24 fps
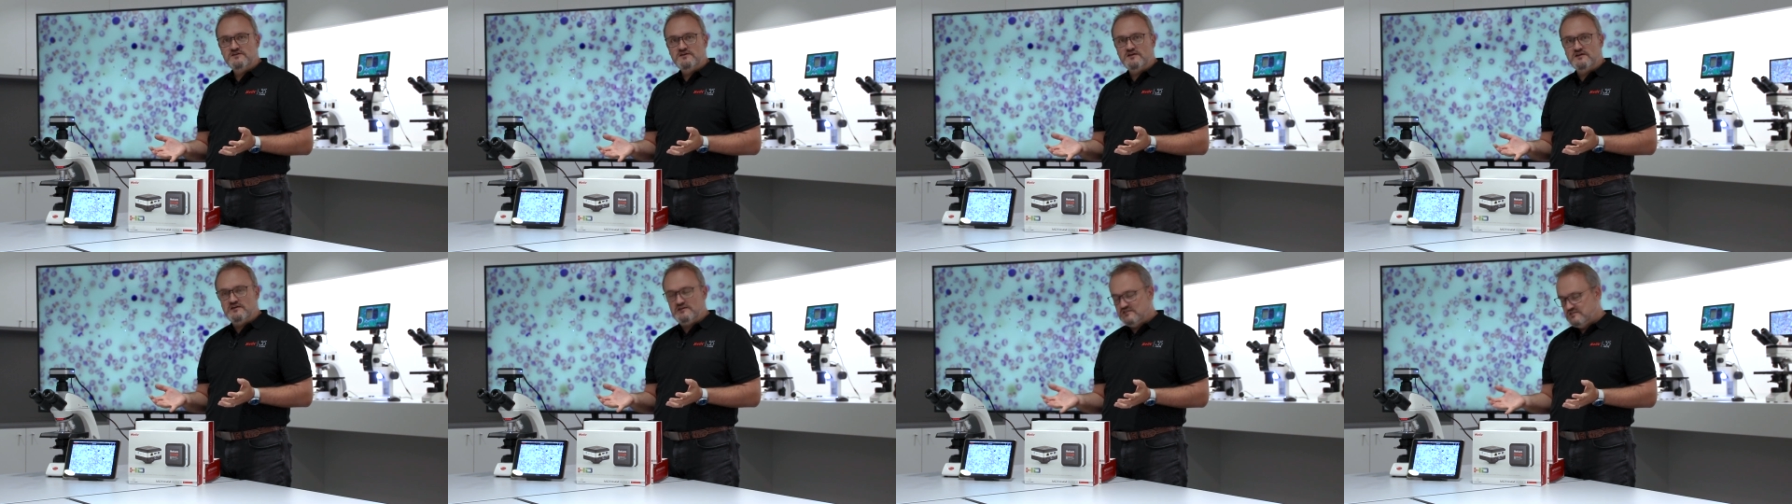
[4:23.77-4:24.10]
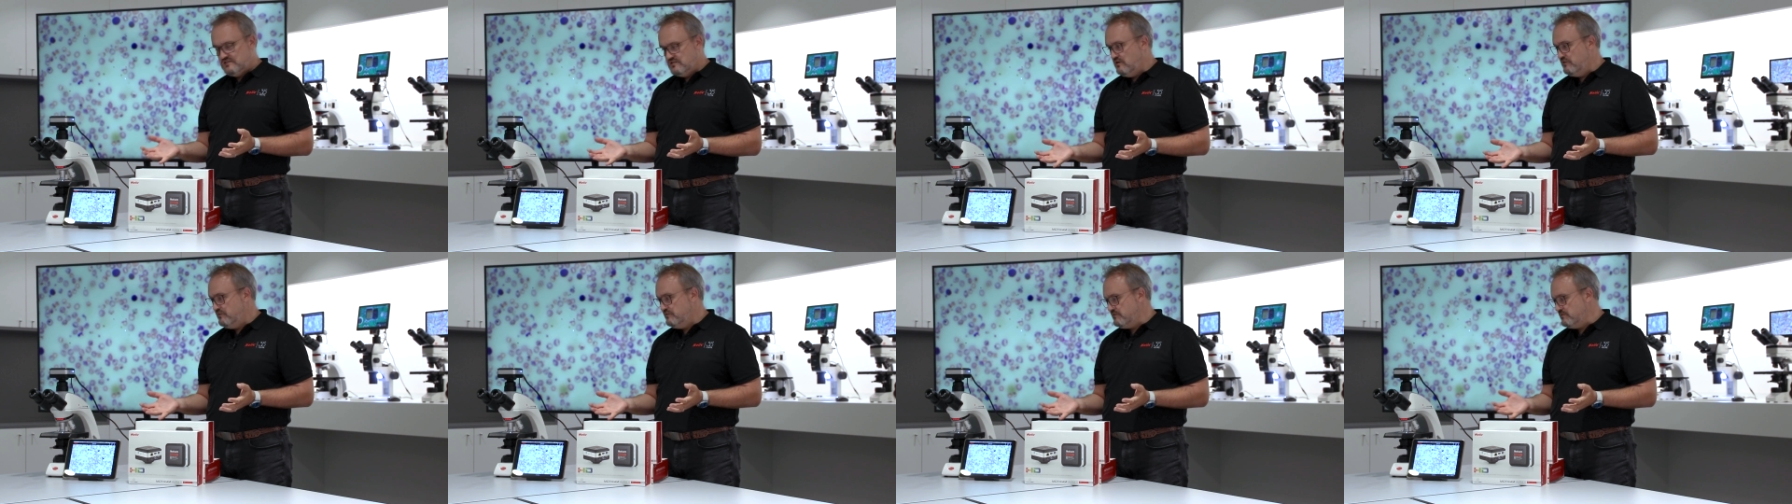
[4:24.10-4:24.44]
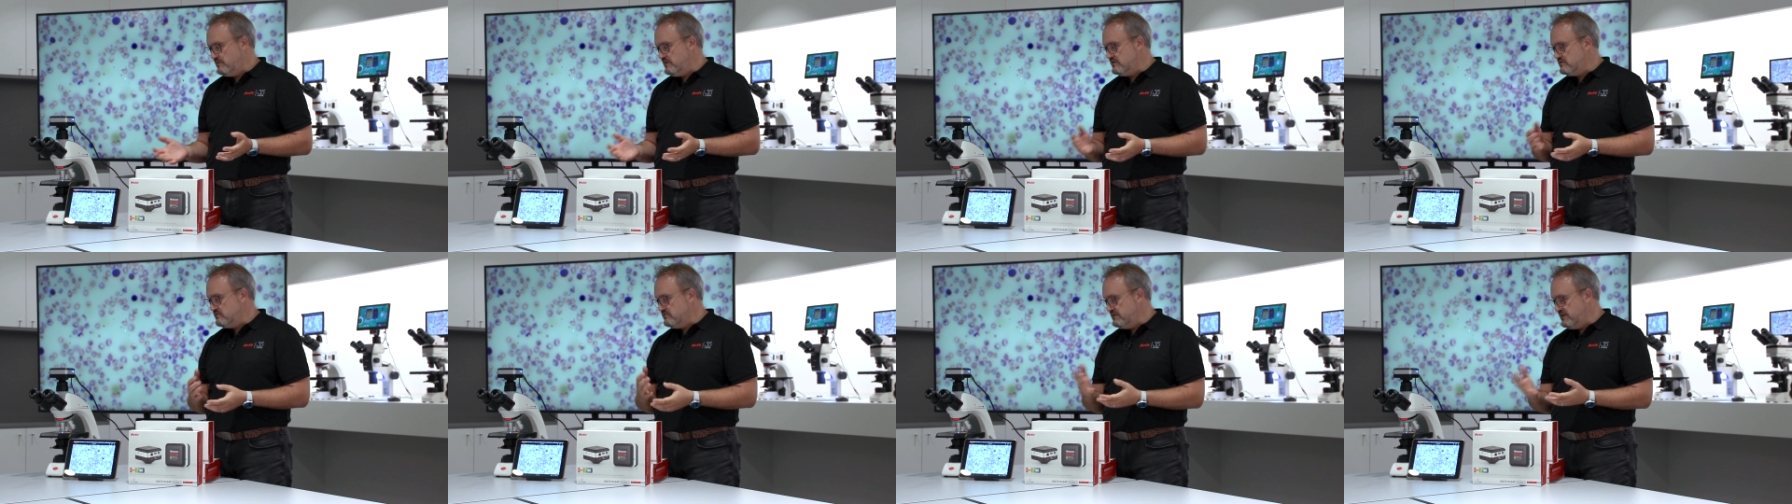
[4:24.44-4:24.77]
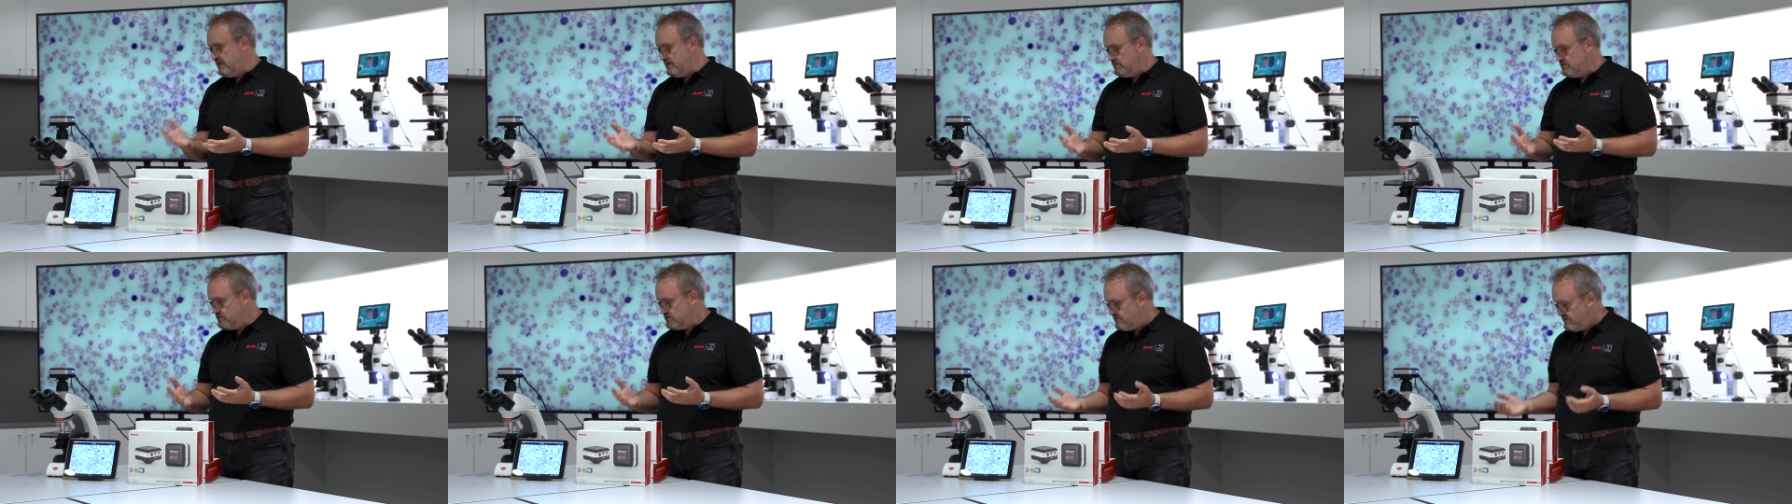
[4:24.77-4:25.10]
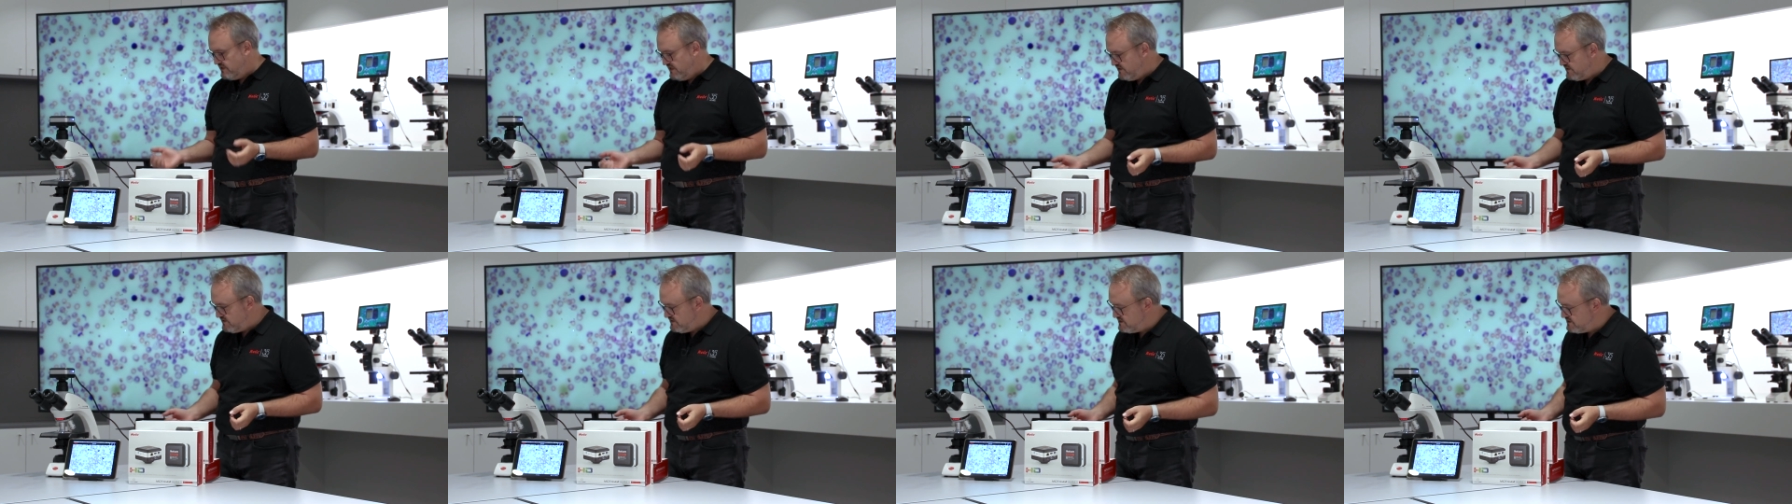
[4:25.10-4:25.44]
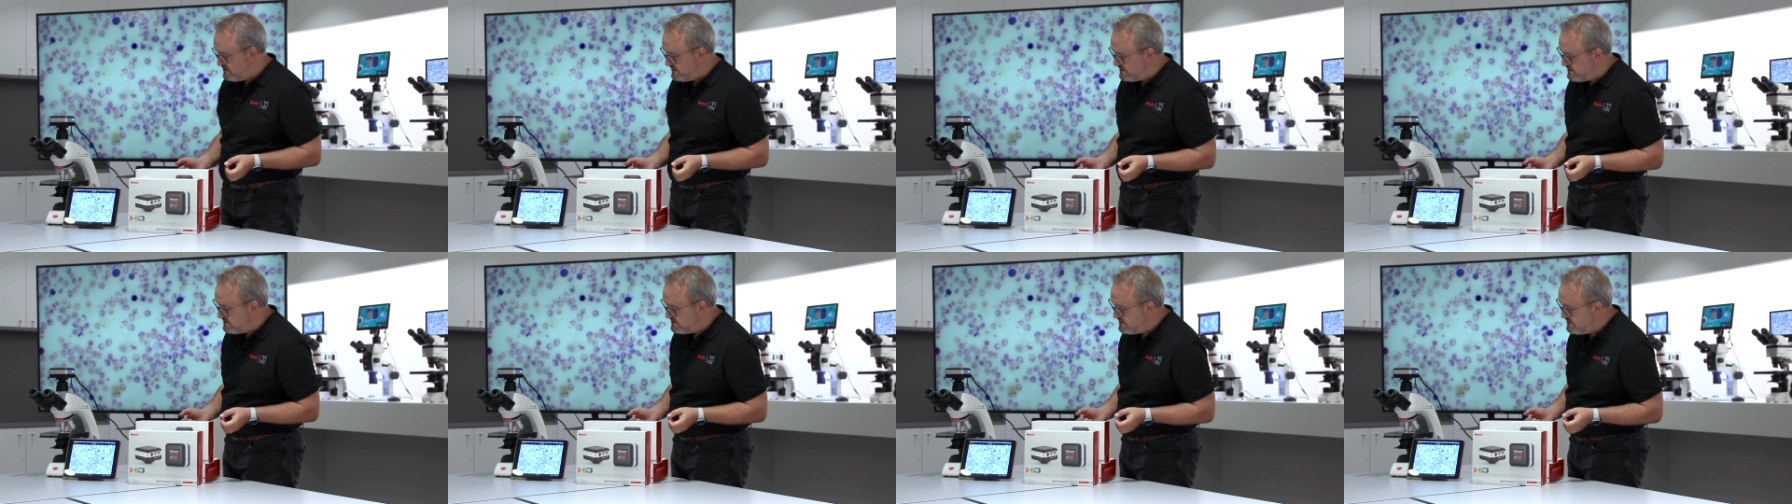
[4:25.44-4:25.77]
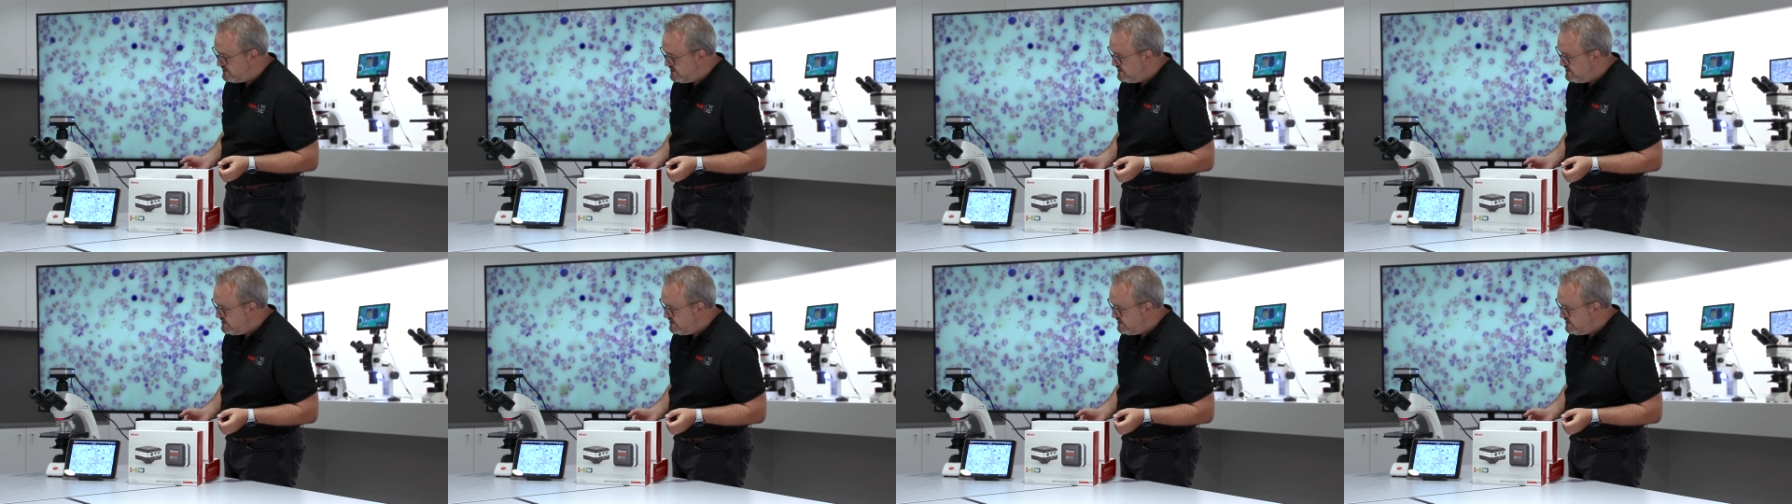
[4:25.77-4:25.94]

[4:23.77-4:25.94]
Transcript: uh, software to capture and annotate.